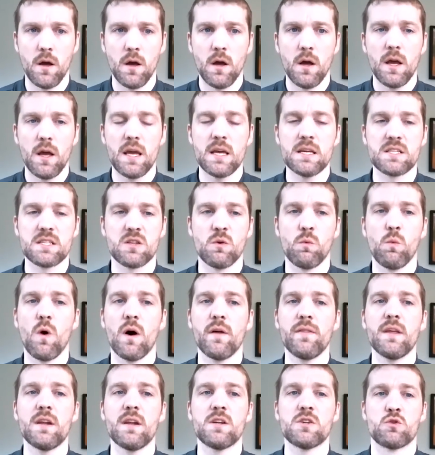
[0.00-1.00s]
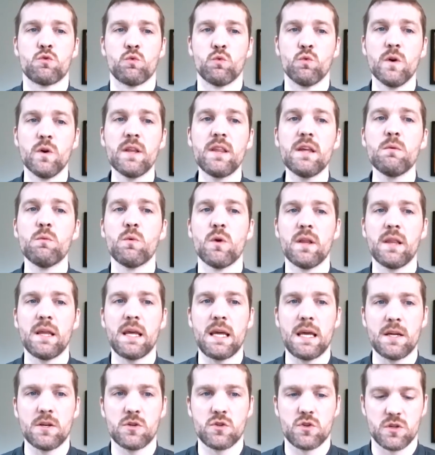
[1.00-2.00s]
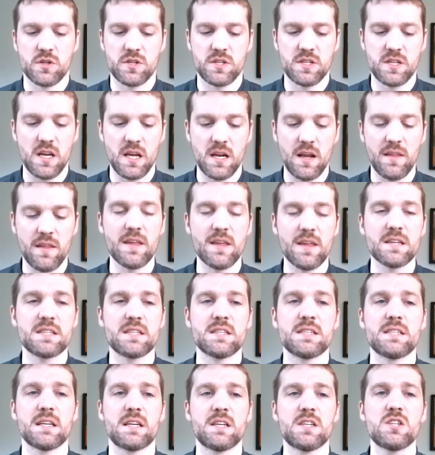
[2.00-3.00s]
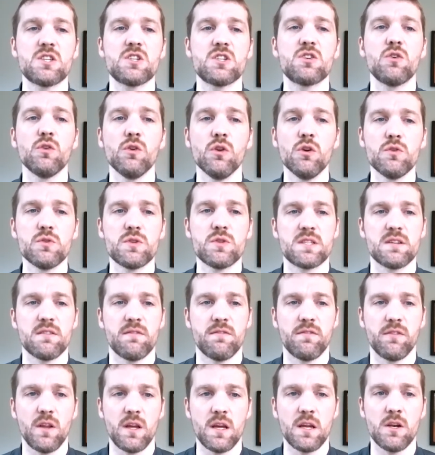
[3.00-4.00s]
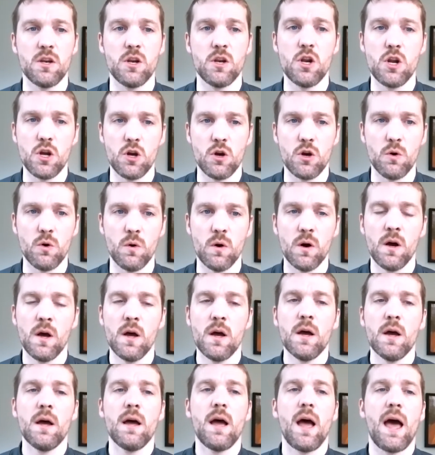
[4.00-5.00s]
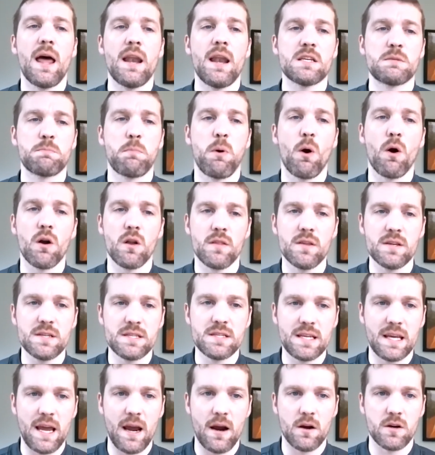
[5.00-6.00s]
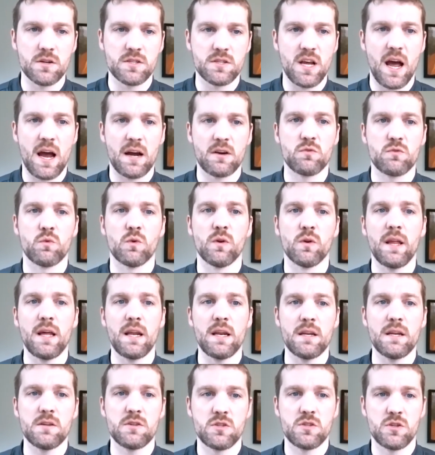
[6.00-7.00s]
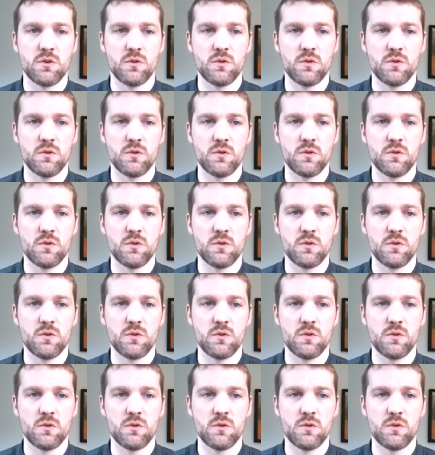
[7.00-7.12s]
is the one that is really, really interesting, and this is exclusively new and is part of this CARES Act related to the